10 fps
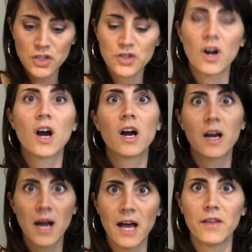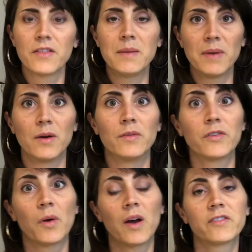strong, healthy
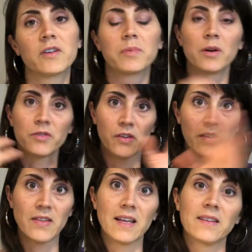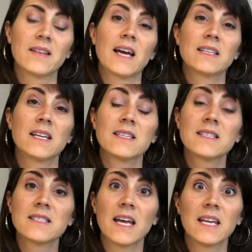bones. So, osteoporosis and things like that tend to
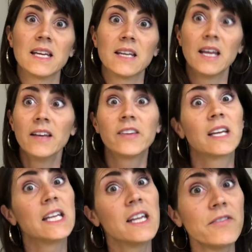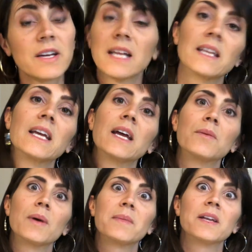set in significantly
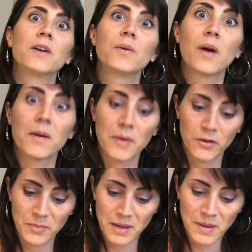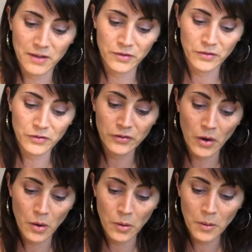in women who are postmenopausal.
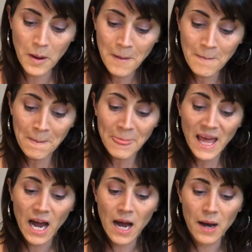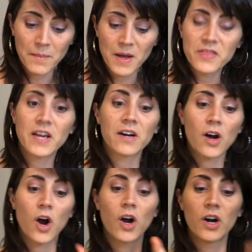So, um,
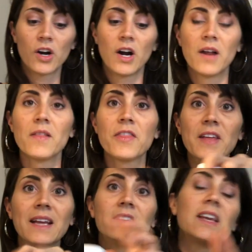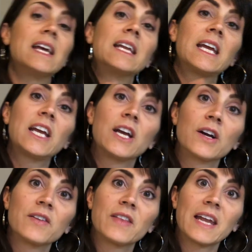there are things in
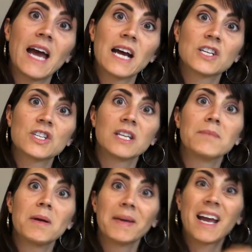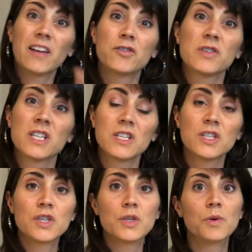here that actually mimic estrogen
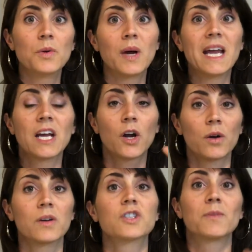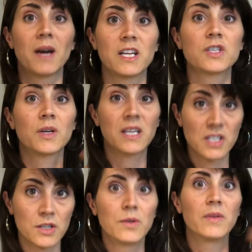to encourage your body to
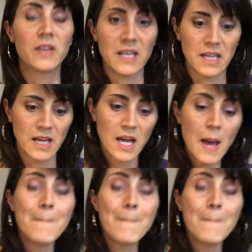continue the